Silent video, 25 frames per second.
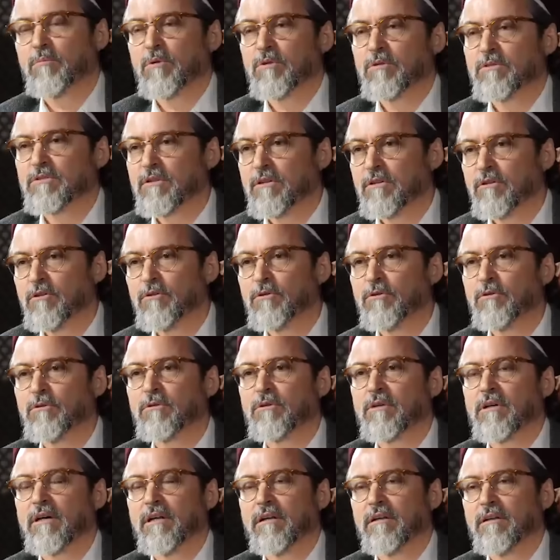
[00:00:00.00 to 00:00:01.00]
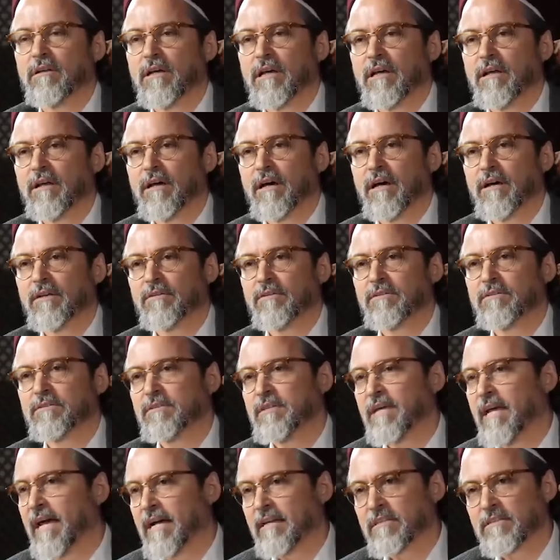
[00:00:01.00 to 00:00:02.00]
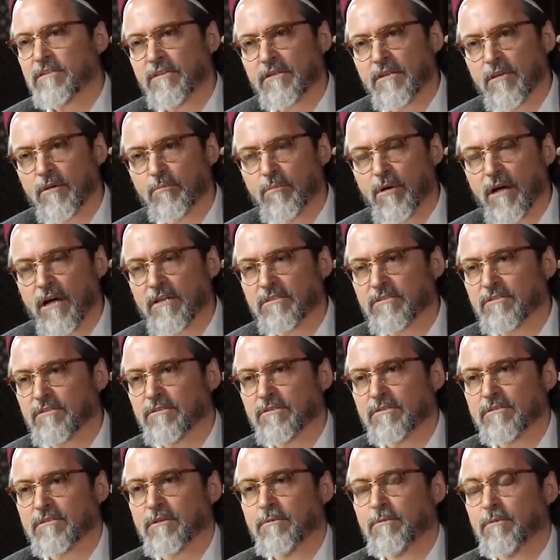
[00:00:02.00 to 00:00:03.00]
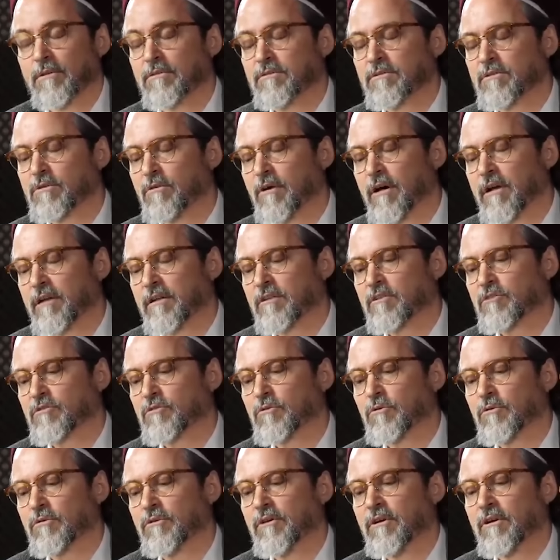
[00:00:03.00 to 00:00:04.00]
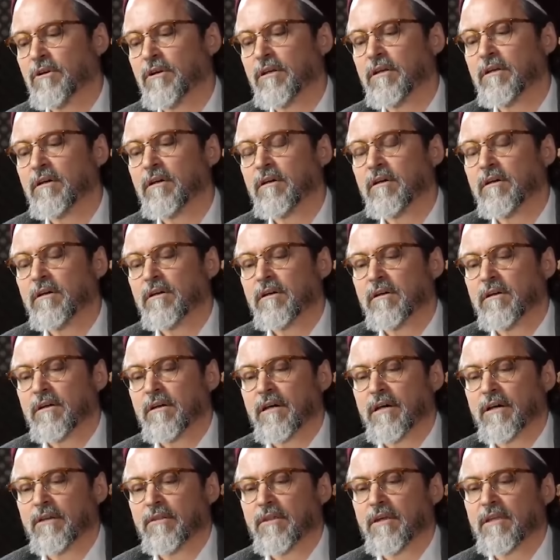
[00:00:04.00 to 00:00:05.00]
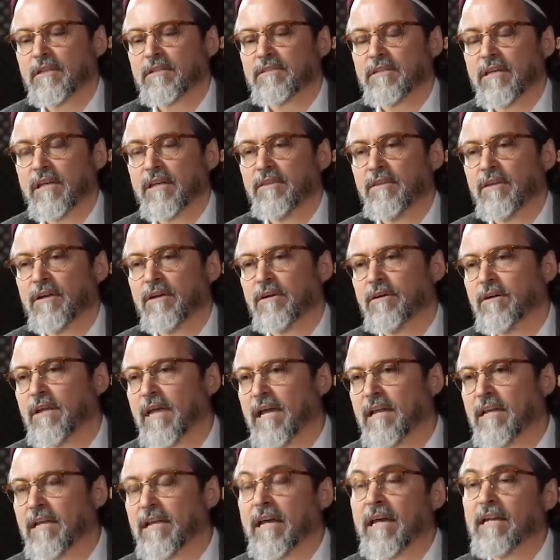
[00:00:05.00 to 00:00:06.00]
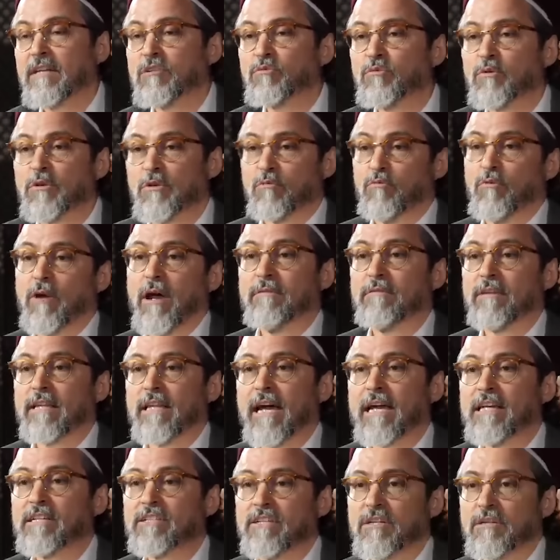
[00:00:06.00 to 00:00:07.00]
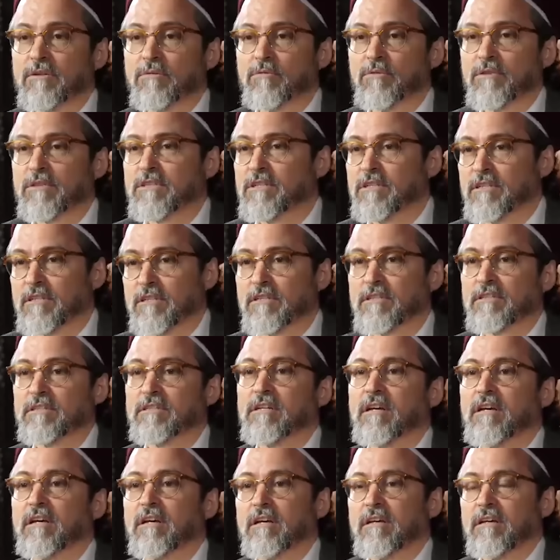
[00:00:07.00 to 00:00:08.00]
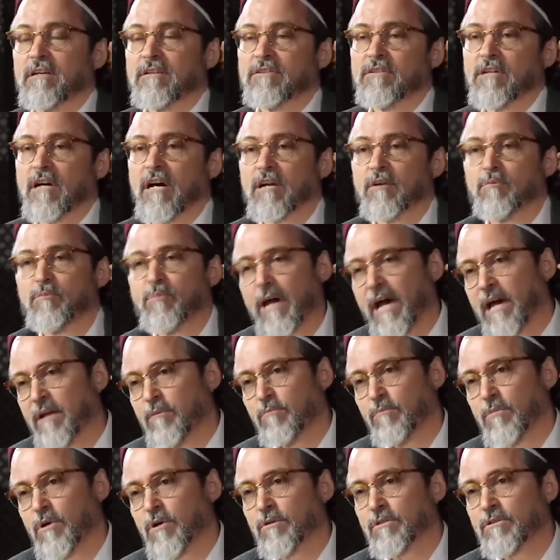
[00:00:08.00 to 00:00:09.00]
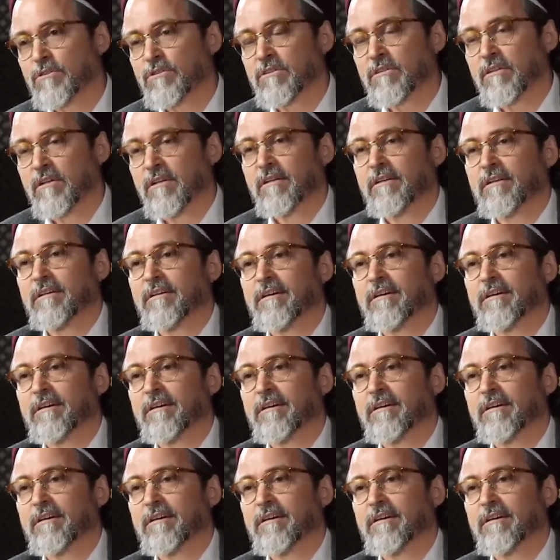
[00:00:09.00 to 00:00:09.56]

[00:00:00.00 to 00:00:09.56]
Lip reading: peoples, and Luke and others, the Acts of the Apostles. I mean, there's quite extraordinary things in there. And it ends with revelation, which is John of Patmos